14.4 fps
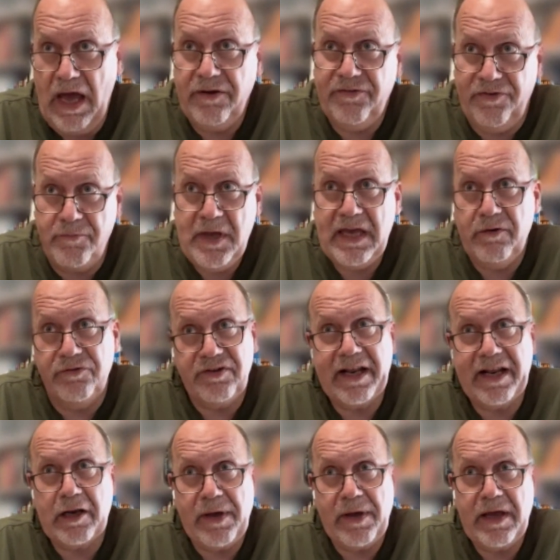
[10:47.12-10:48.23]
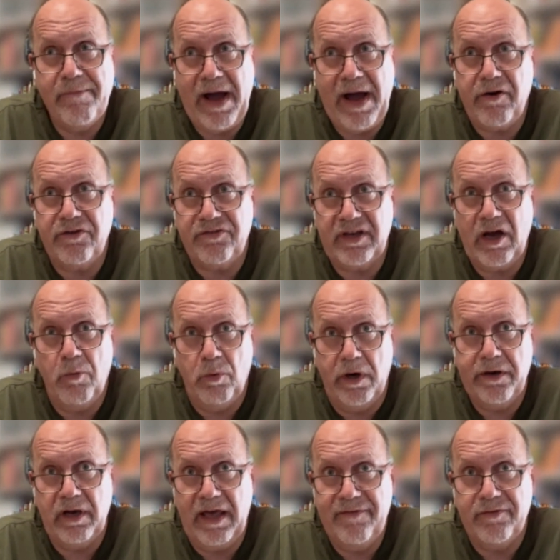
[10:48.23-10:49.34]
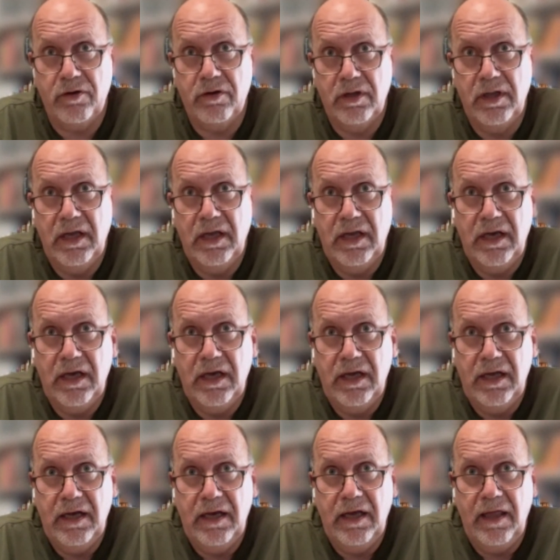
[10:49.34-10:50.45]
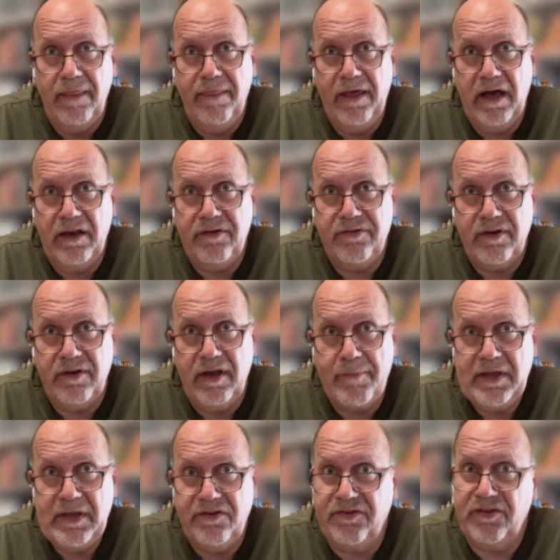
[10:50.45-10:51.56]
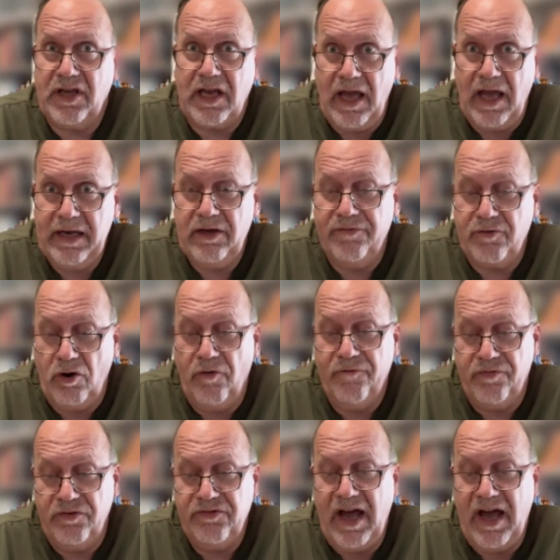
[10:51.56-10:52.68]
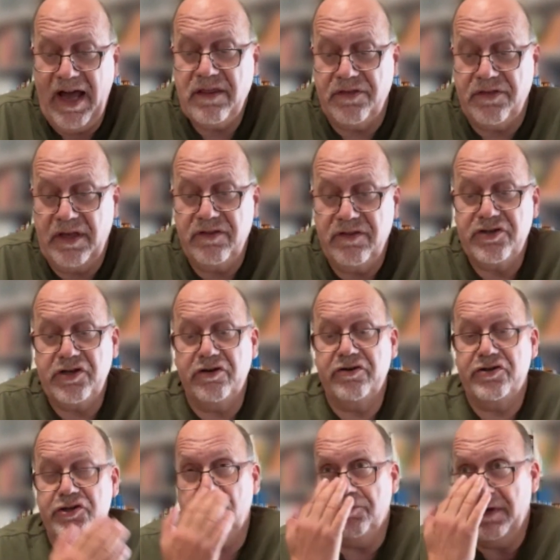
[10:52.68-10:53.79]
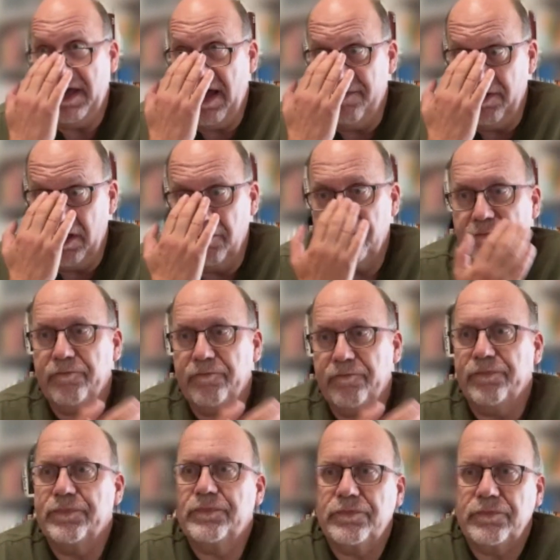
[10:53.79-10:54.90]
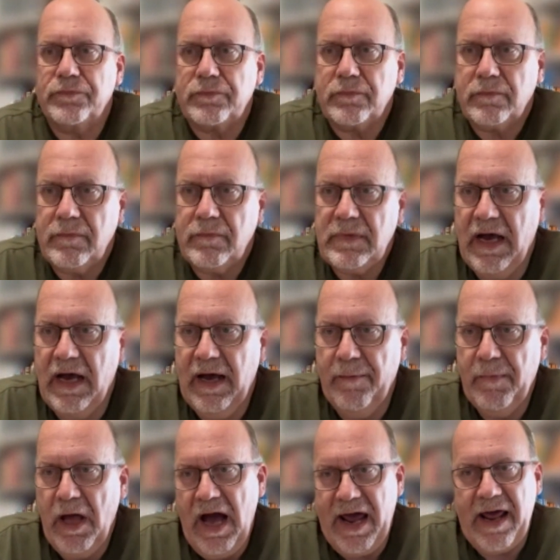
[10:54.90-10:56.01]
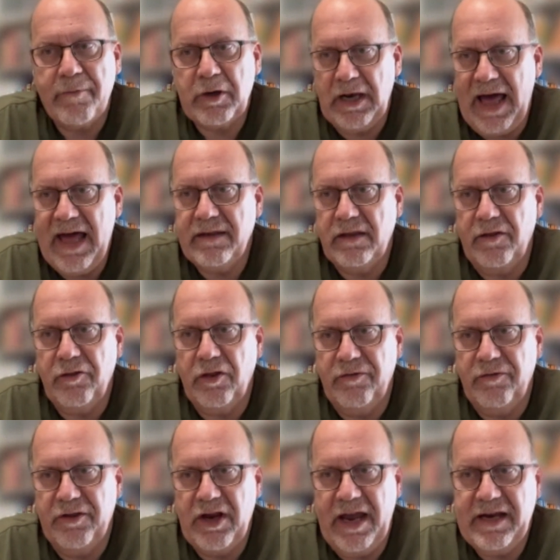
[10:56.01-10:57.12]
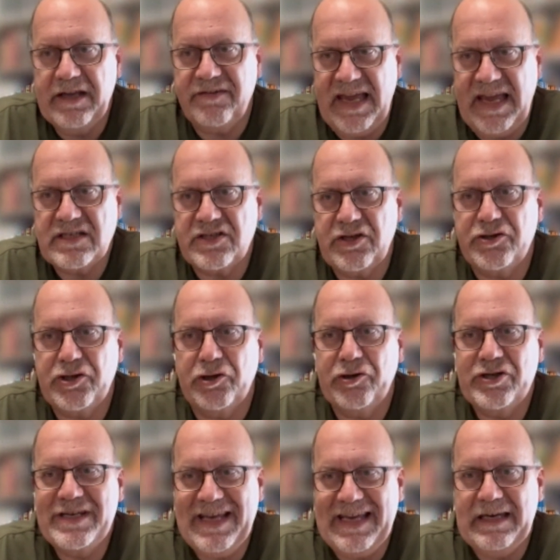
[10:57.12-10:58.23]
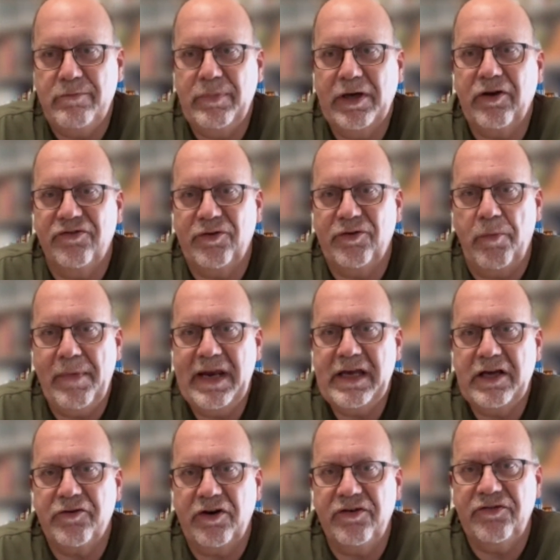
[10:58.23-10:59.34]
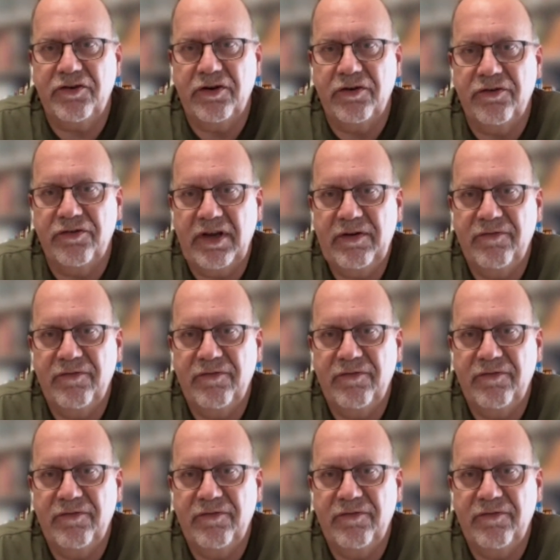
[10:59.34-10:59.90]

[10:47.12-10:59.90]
And for me, it was a little bit embarrassing at one level that, I mean, this is the kind of conference I think the church should be having. Um, and I'm glad that, in a sense, the church did because there were many Christians